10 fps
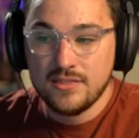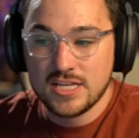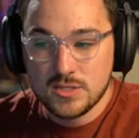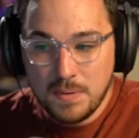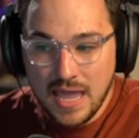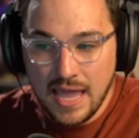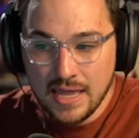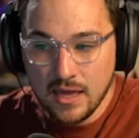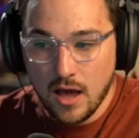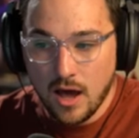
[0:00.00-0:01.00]
that's
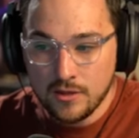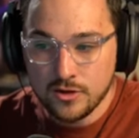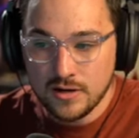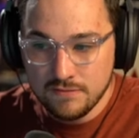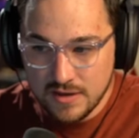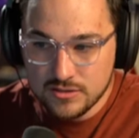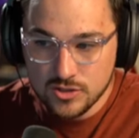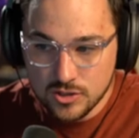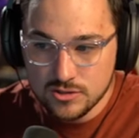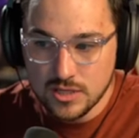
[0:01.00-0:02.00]
paying other
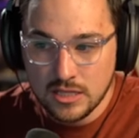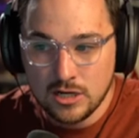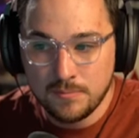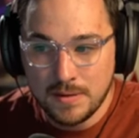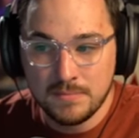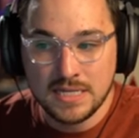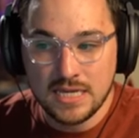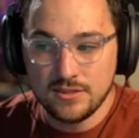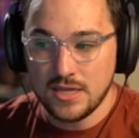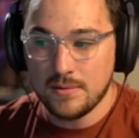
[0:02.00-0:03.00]
investors a little bit
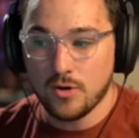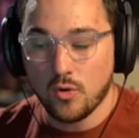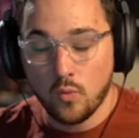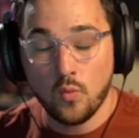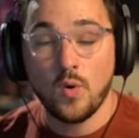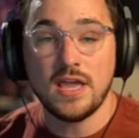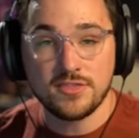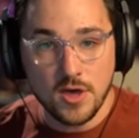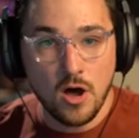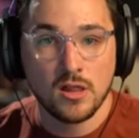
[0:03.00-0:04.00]
beneath him
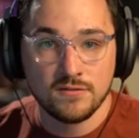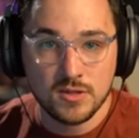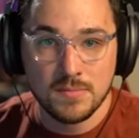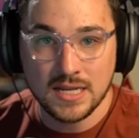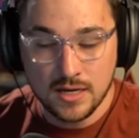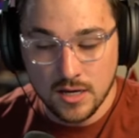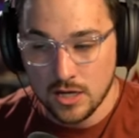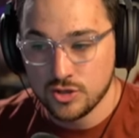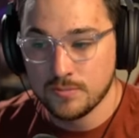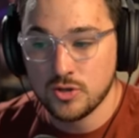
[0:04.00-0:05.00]
with all of the money and
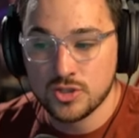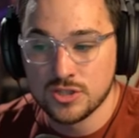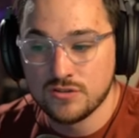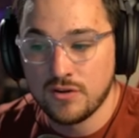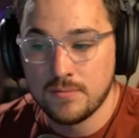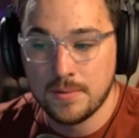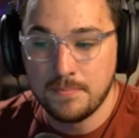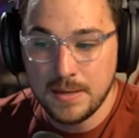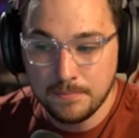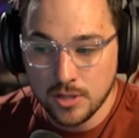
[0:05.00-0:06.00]
contributions from the
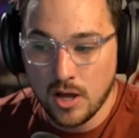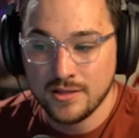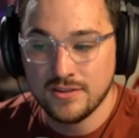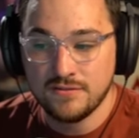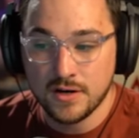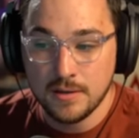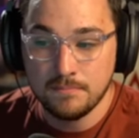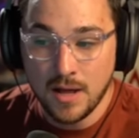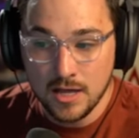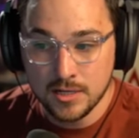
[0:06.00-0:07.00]
people on the very
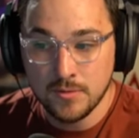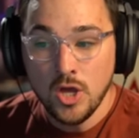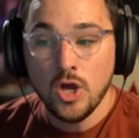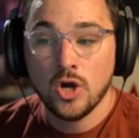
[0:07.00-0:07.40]
bottom